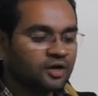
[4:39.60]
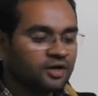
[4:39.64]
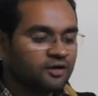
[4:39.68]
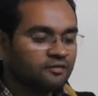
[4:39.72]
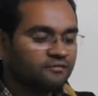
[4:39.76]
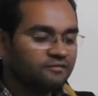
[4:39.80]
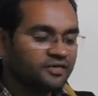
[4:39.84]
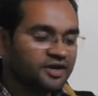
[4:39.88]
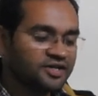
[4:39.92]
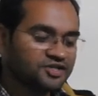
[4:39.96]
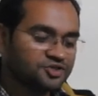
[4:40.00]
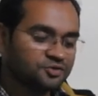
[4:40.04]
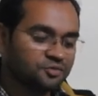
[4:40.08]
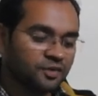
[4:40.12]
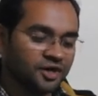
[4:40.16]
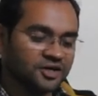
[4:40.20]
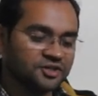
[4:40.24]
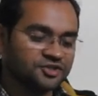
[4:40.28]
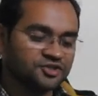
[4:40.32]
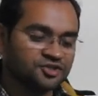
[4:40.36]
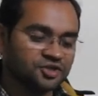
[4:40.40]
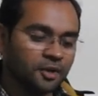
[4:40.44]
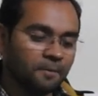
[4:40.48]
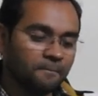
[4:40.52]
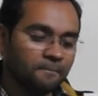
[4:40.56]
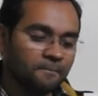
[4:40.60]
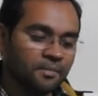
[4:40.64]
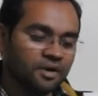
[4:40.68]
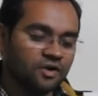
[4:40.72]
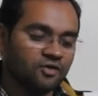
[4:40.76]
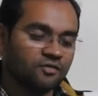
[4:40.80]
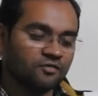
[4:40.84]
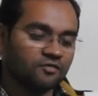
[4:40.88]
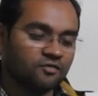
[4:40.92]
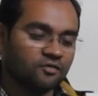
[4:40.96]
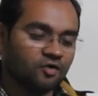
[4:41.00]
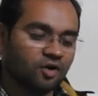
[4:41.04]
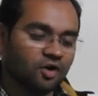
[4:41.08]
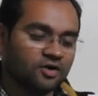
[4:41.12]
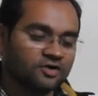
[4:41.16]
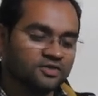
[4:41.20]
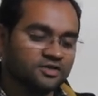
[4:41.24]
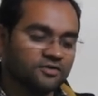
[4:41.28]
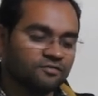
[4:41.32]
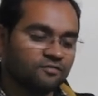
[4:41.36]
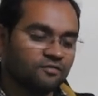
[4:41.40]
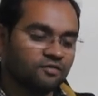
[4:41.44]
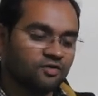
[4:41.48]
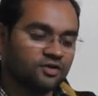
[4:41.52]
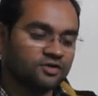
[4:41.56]
Faced by a jumble of rocks
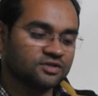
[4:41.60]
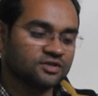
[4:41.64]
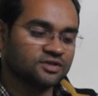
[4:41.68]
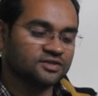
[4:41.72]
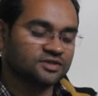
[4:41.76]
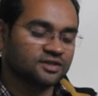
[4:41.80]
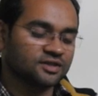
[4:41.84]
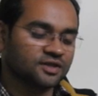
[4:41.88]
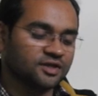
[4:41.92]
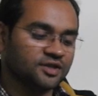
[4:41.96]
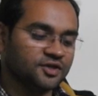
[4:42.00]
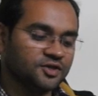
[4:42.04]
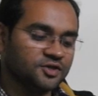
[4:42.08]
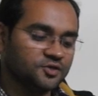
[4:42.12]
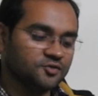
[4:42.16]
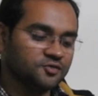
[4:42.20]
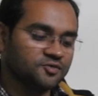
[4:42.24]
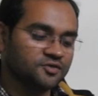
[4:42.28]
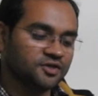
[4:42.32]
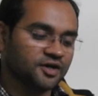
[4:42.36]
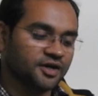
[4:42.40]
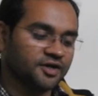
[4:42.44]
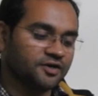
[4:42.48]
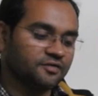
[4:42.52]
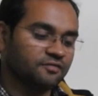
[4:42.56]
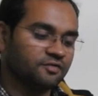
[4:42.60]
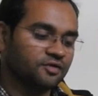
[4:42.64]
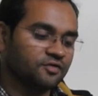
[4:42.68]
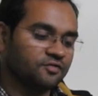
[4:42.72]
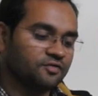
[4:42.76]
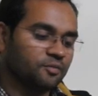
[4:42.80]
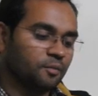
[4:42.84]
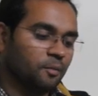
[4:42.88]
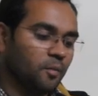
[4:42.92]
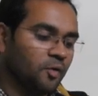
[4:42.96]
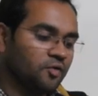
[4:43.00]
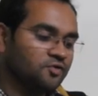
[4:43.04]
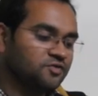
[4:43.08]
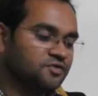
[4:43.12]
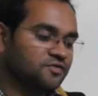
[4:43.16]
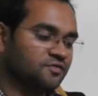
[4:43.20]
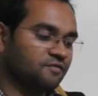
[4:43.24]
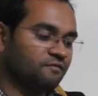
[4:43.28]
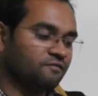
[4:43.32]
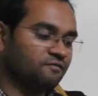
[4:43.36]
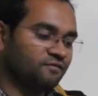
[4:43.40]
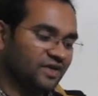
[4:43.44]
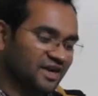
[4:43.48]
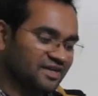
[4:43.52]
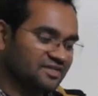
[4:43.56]
and fossils at a new site, one of the most
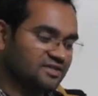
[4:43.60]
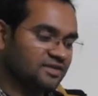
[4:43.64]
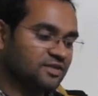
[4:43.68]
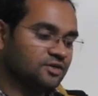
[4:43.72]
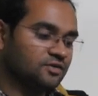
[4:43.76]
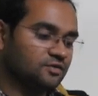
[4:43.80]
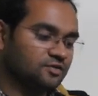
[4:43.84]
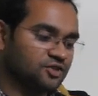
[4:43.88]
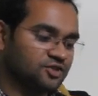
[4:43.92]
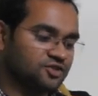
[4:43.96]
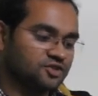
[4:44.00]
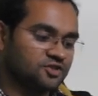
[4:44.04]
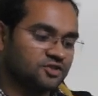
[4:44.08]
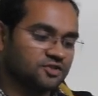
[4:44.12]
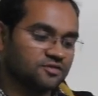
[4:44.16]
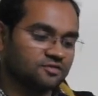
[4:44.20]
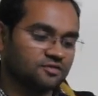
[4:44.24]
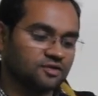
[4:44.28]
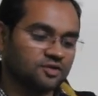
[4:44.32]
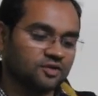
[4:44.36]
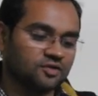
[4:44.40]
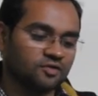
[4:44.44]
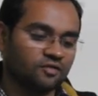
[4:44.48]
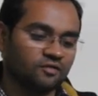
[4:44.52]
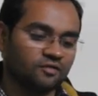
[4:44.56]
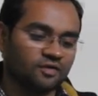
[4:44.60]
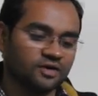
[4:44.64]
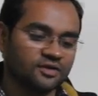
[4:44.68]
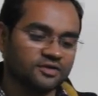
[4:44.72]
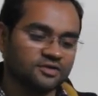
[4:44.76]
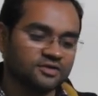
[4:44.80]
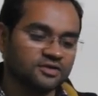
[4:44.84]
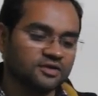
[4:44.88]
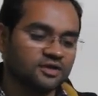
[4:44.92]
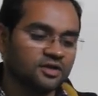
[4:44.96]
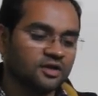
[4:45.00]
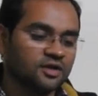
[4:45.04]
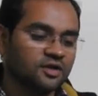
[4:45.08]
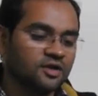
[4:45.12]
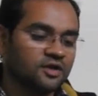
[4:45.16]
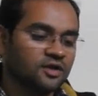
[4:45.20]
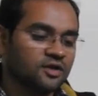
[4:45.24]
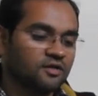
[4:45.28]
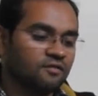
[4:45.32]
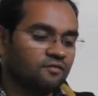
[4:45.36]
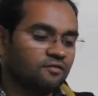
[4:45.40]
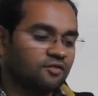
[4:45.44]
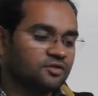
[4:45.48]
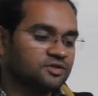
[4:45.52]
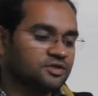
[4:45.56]
vexing questions for the novice
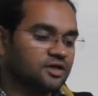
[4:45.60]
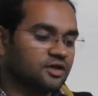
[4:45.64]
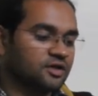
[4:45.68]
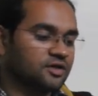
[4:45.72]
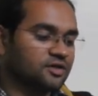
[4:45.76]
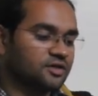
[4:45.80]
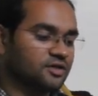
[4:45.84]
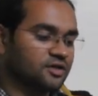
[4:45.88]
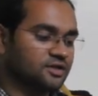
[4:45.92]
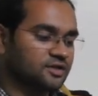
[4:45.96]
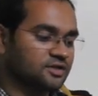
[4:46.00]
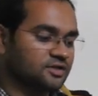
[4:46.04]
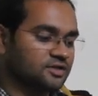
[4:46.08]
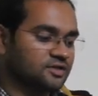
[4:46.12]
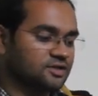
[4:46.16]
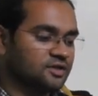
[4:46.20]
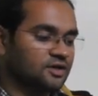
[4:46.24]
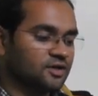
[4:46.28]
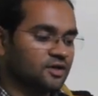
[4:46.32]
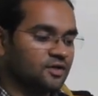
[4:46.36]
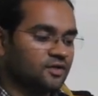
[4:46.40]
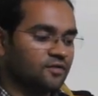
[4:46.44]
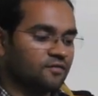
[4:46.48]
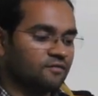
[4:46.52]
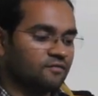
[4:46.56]
fossil hunter is,